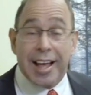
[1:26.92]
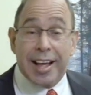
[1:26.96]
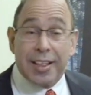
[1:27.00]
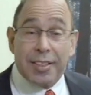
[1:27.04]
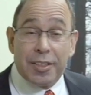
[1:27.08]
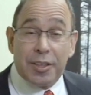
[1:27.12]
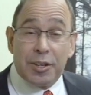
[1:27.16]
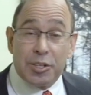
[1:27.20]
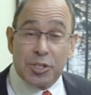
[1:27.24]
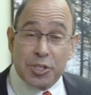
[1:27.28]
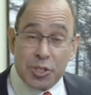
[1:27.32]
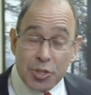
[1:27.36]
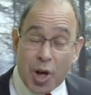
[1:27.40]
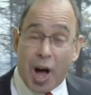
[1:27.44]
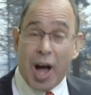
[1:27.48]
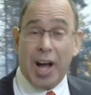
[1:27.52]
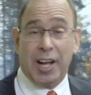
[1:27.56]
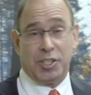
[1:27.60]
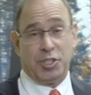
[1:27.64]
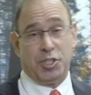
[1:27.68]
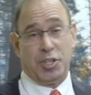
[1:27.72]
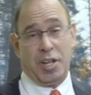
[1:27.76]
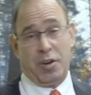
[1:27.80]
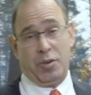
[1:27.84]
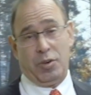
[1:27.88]
that is
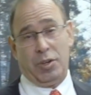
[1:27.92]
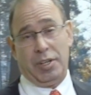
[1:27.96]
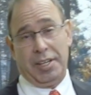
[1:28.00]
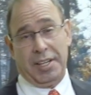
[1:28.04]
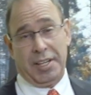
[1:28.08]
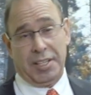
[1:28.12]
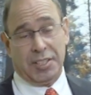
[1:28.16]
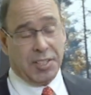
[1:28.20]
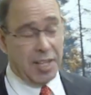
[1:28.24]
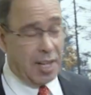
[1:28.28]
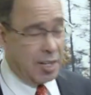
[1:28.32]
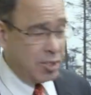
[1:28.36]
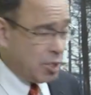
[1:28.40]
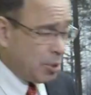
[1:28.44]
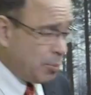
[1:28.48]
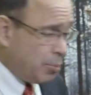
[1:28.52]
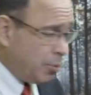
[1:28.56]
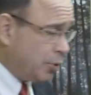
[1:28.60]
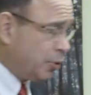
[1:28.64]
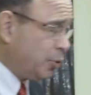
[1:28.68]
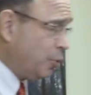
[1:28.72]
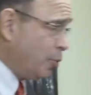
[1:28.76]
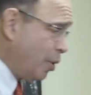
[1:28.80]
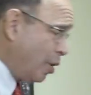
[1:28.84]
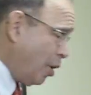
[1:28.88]
not generally
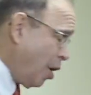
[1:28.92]
accessible to a